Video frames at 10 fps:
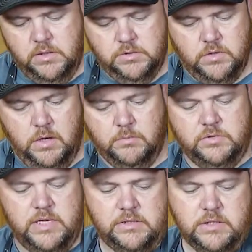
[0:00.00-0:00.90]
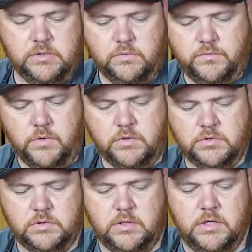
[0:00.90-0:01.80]
So I'm gonna taste this one first
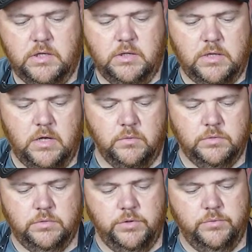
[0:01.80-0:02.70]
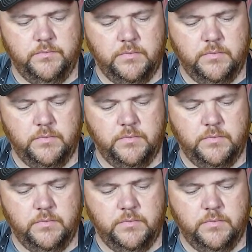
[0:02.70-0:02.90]
since I've done the other one too.